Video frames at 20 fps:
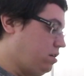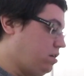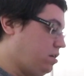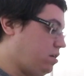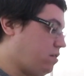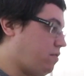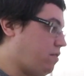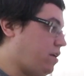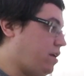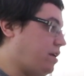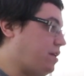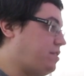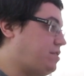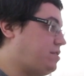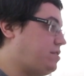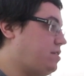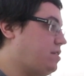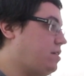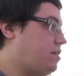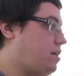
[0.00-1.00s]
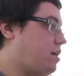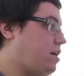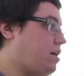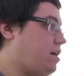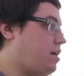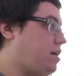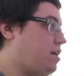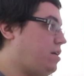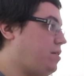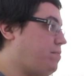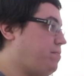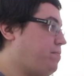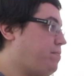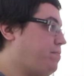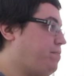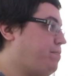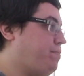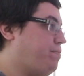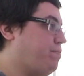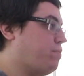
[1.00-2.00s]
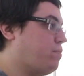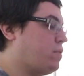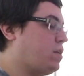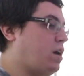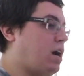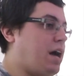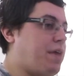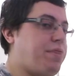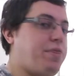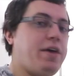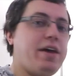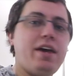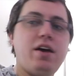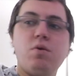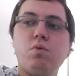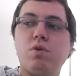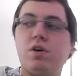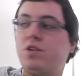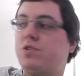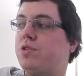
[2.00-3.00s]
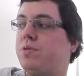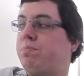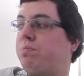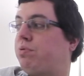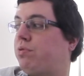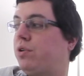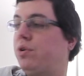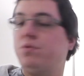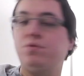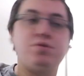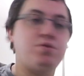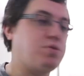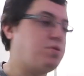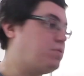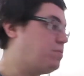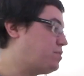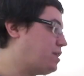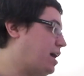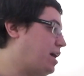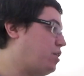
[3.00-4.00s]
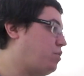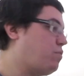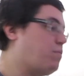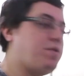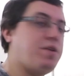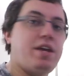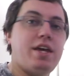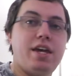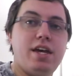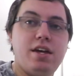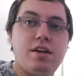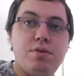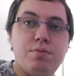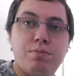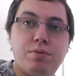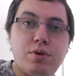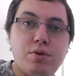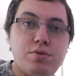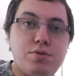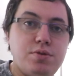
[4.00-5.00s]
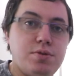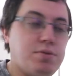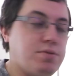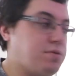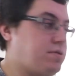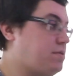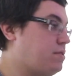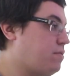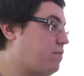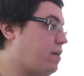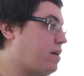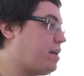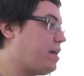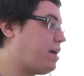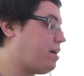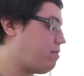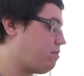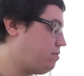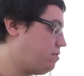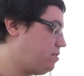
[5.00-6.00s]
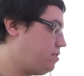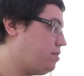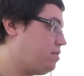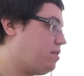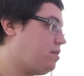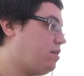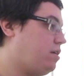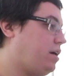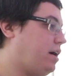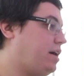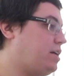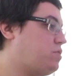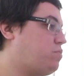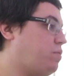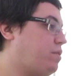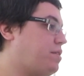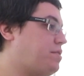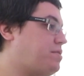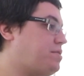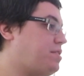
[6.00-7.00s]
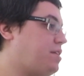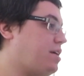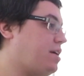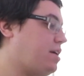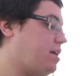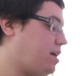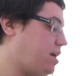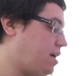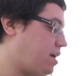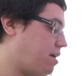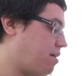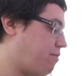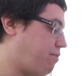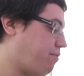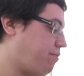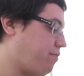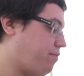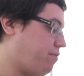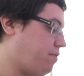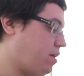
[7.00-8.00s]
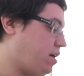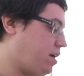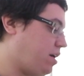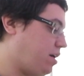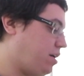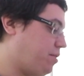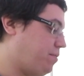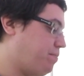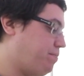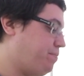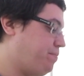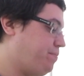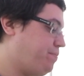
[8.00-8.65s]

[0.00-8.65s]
All right. I think it works with Pro Tools. I don't need Pro Tools right now. I just want to see if the